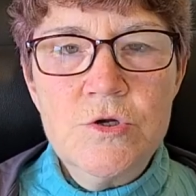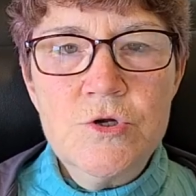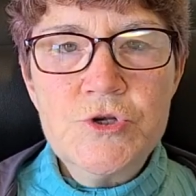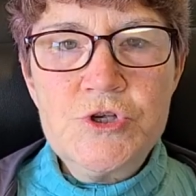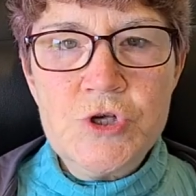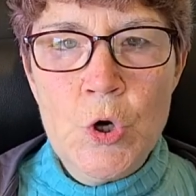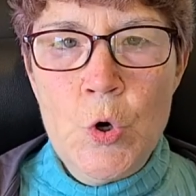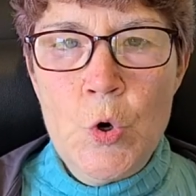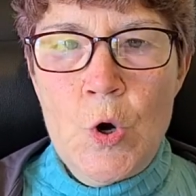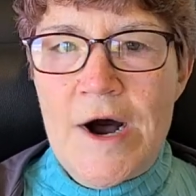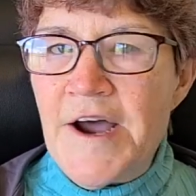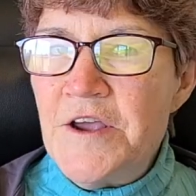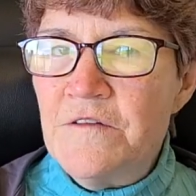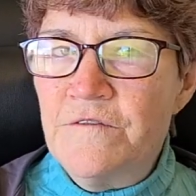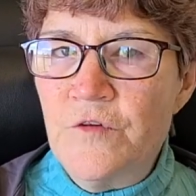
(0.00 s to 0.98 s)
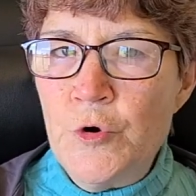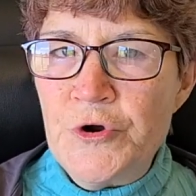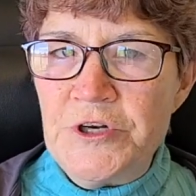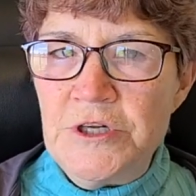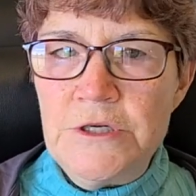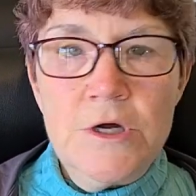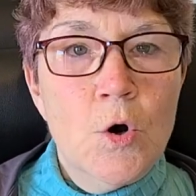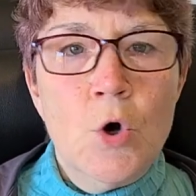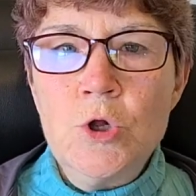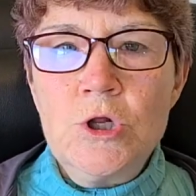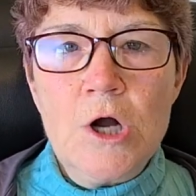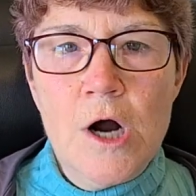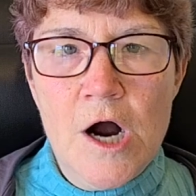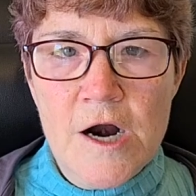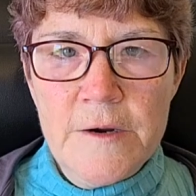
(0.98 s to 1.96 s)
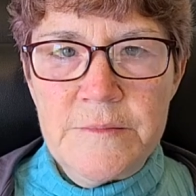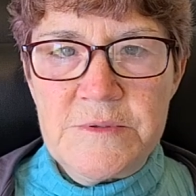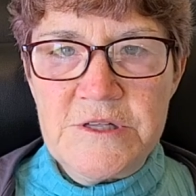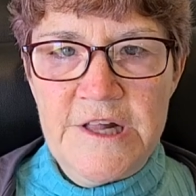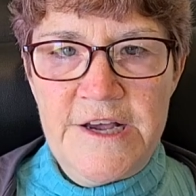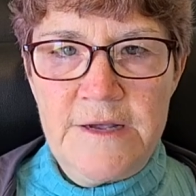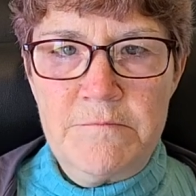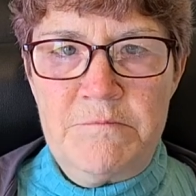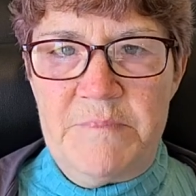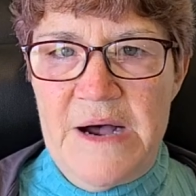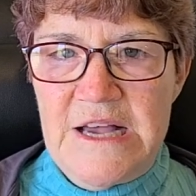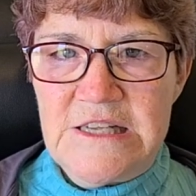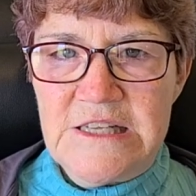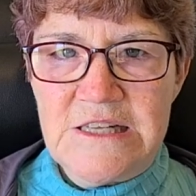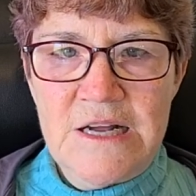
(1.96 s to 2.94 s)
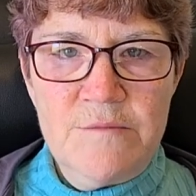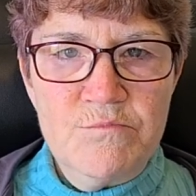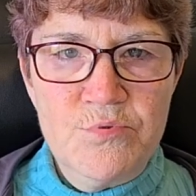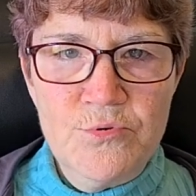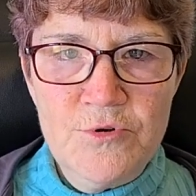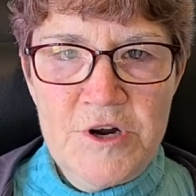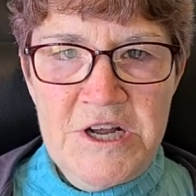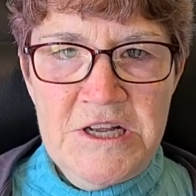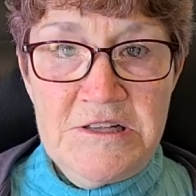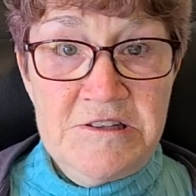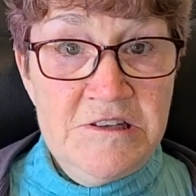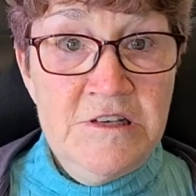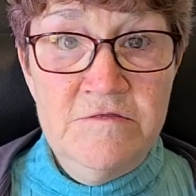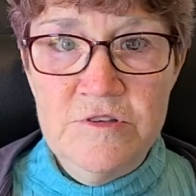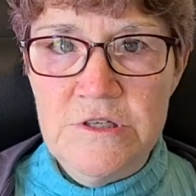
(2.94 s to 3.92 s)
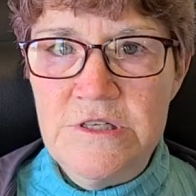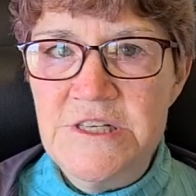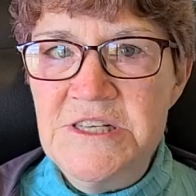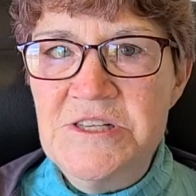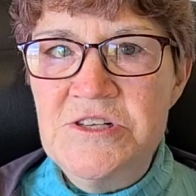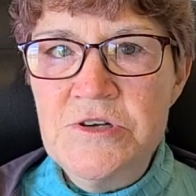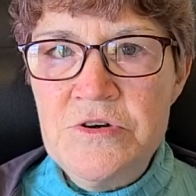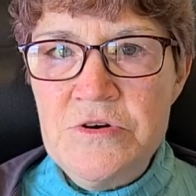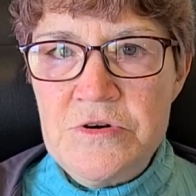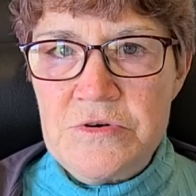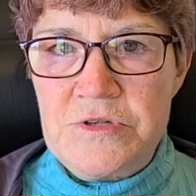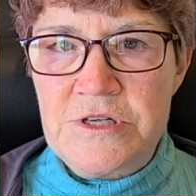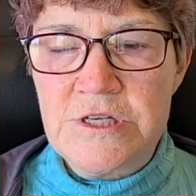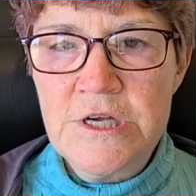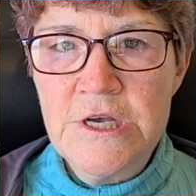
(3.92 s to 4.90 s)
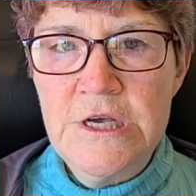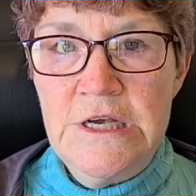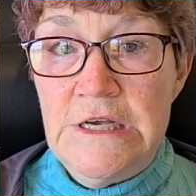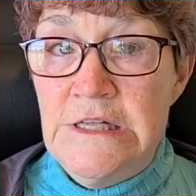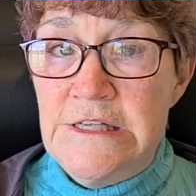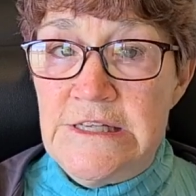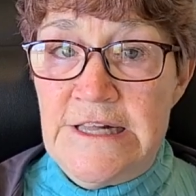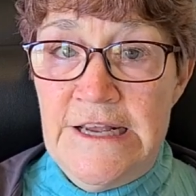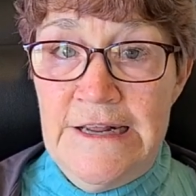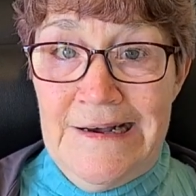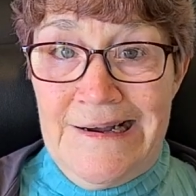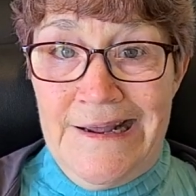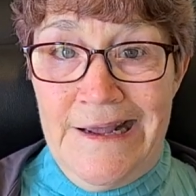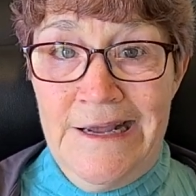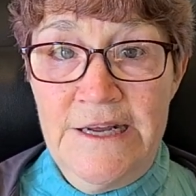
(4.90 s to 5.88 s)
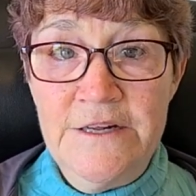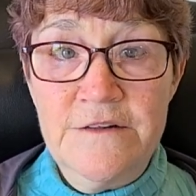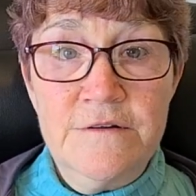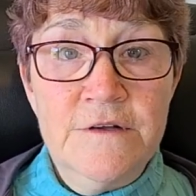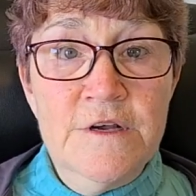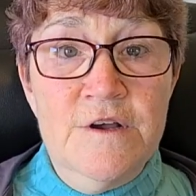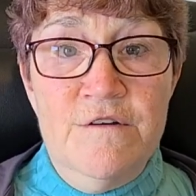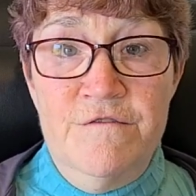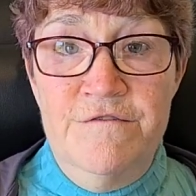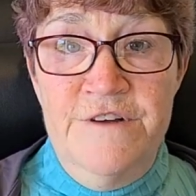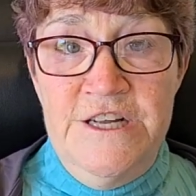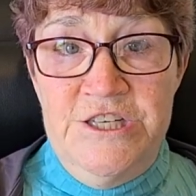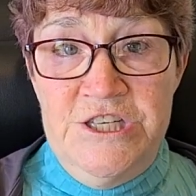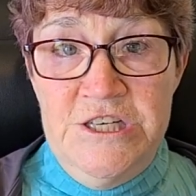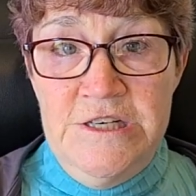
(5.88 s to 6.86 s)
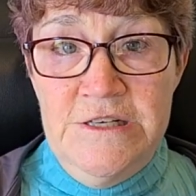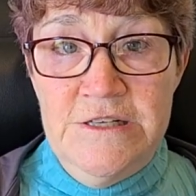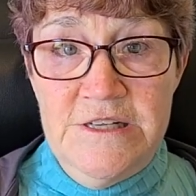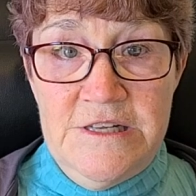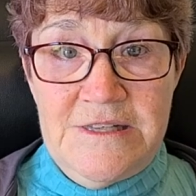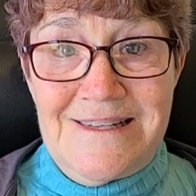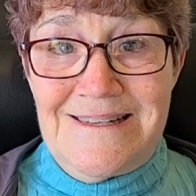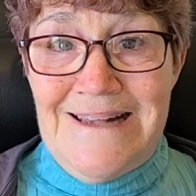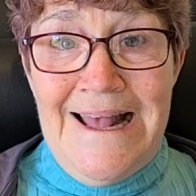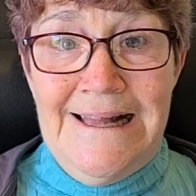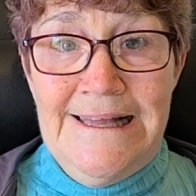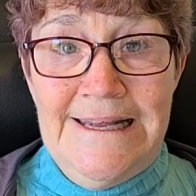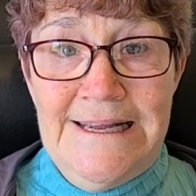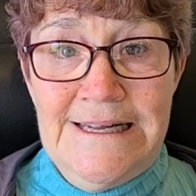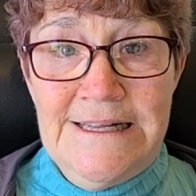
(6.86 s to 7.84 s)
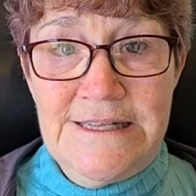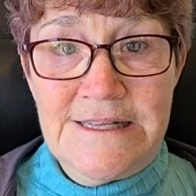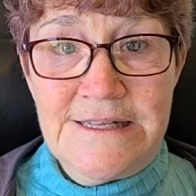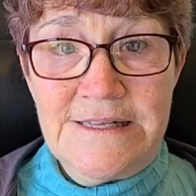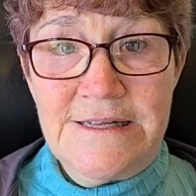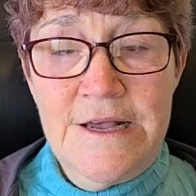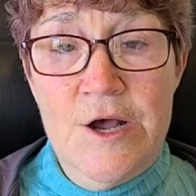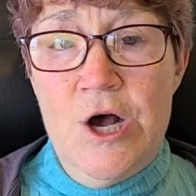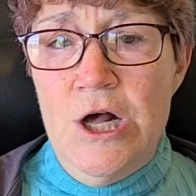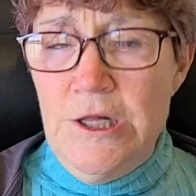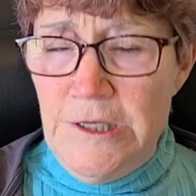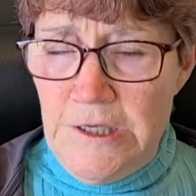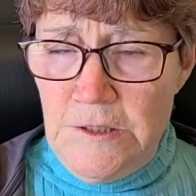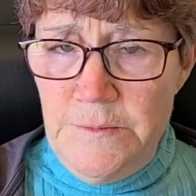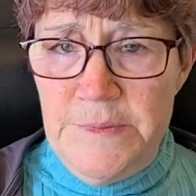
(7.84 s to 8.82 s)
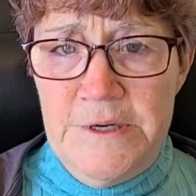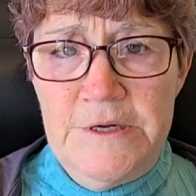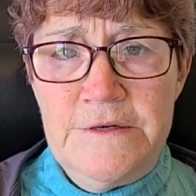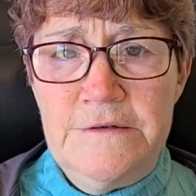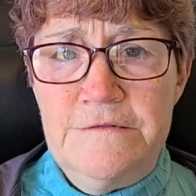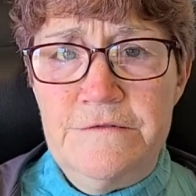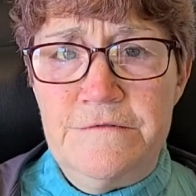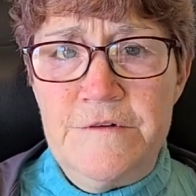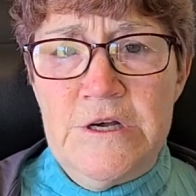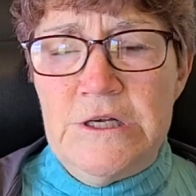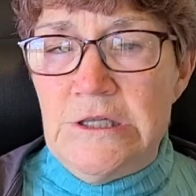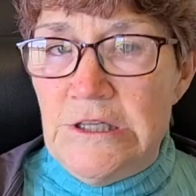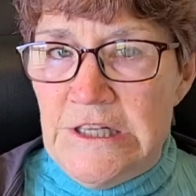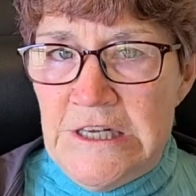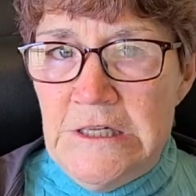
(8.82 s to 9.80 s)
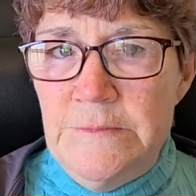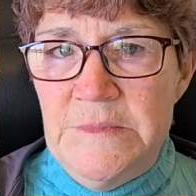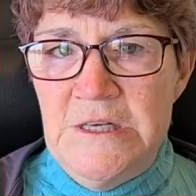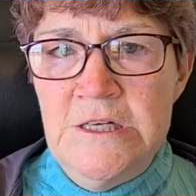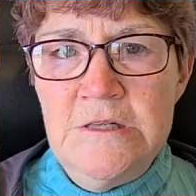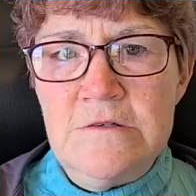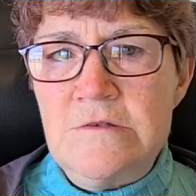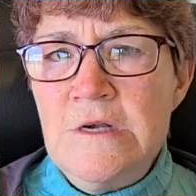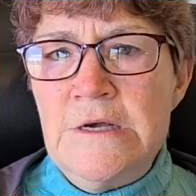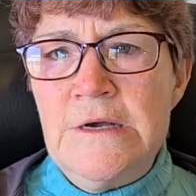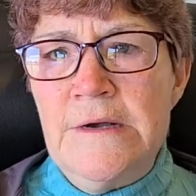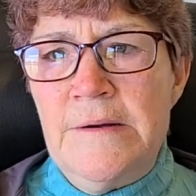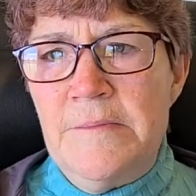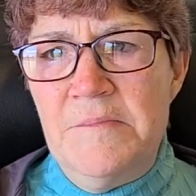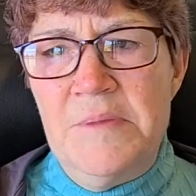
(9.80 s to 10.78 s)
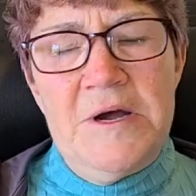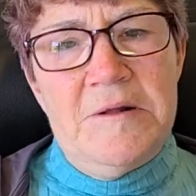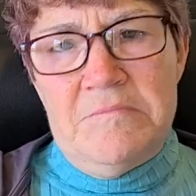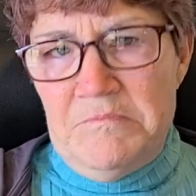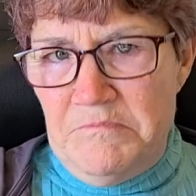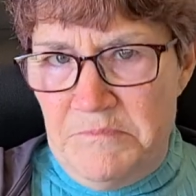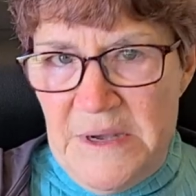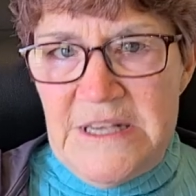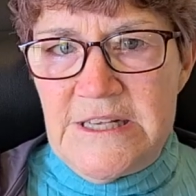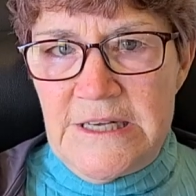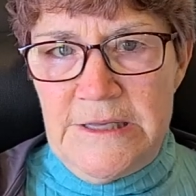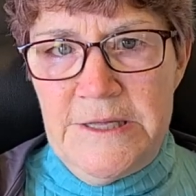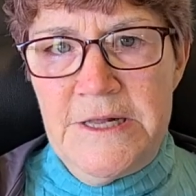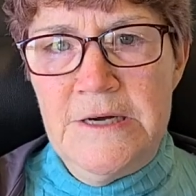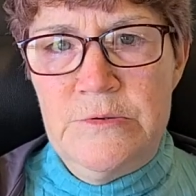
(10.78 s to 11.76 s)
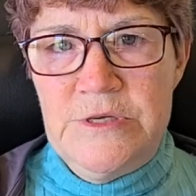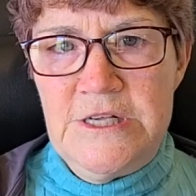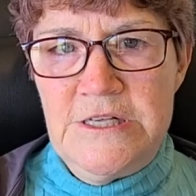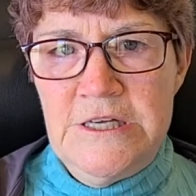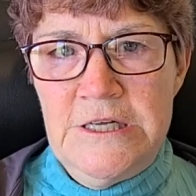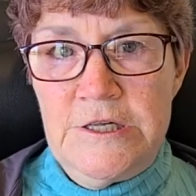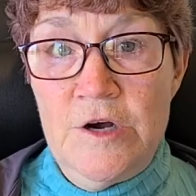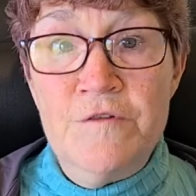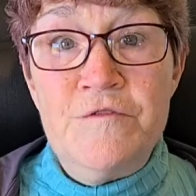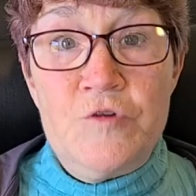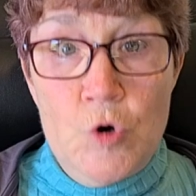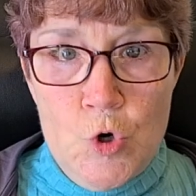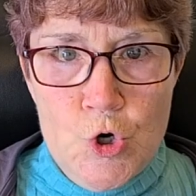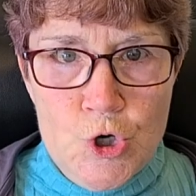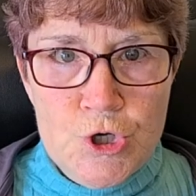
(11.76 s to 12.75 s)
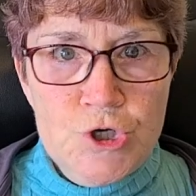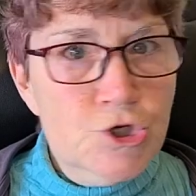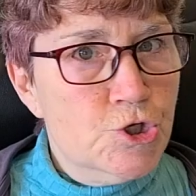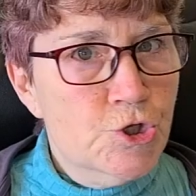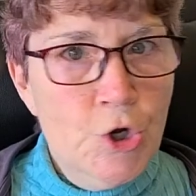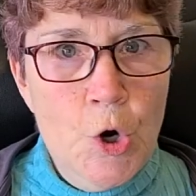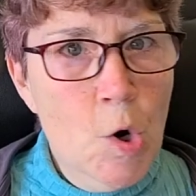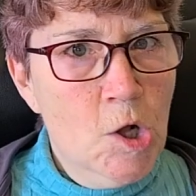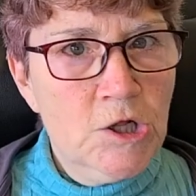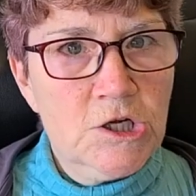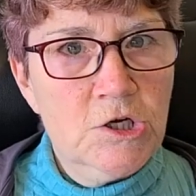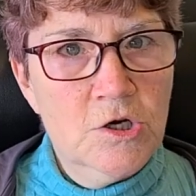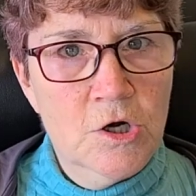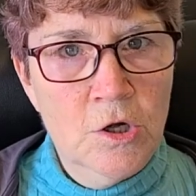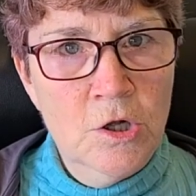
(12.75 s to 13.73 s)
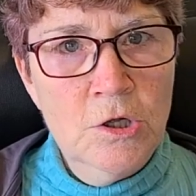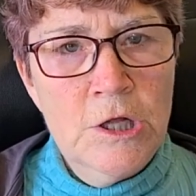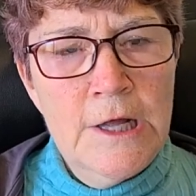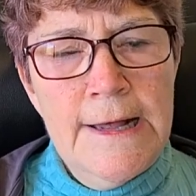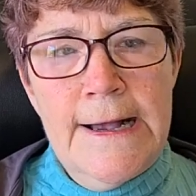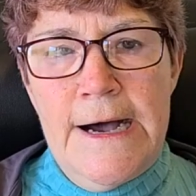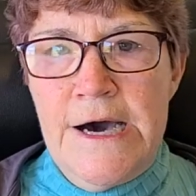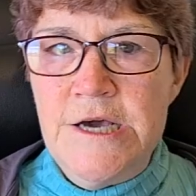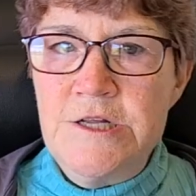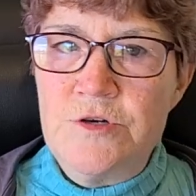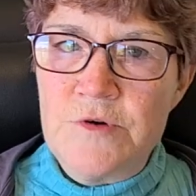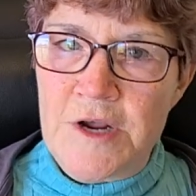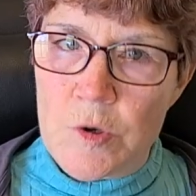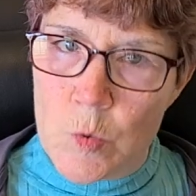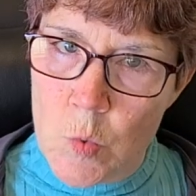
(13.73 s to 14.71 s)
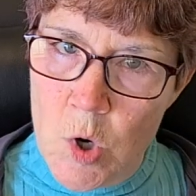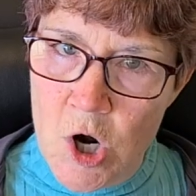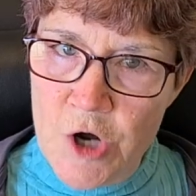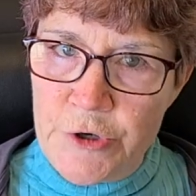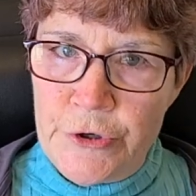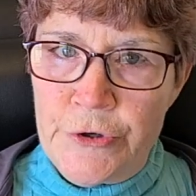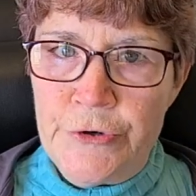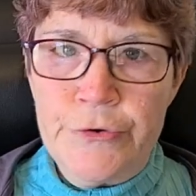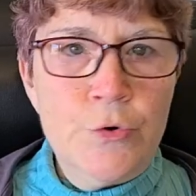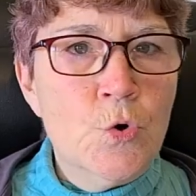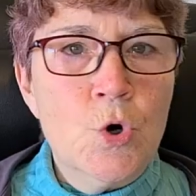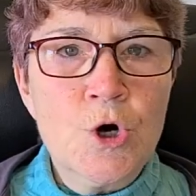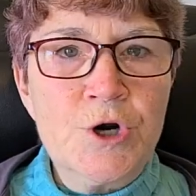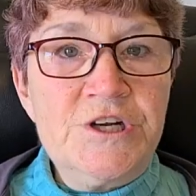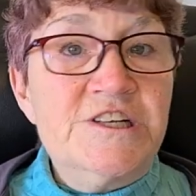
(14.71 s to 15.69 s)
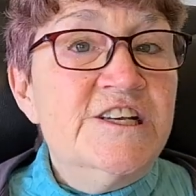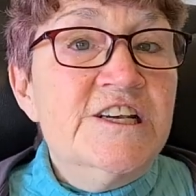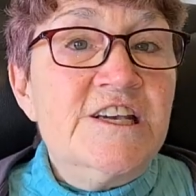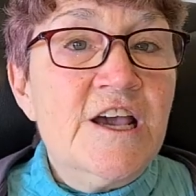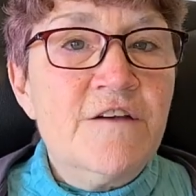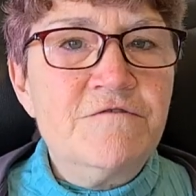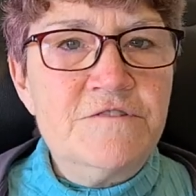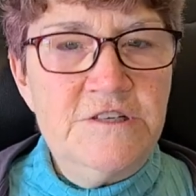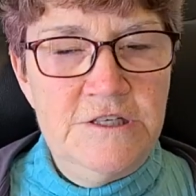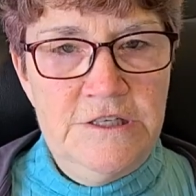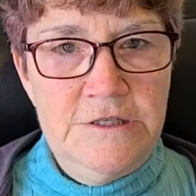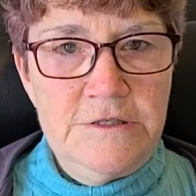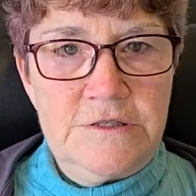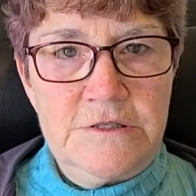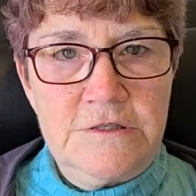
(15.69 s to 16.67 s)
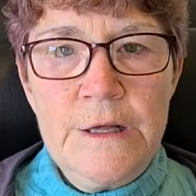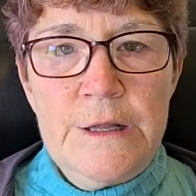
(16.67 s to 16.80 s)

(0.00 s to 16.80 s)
So I avoided all carbs like pasta, breads, even desserts. Instead, I ate veggies and salads, a little bit of lean meats, but basically that was it. Of course, no alcohol. I drank water or decaf teas.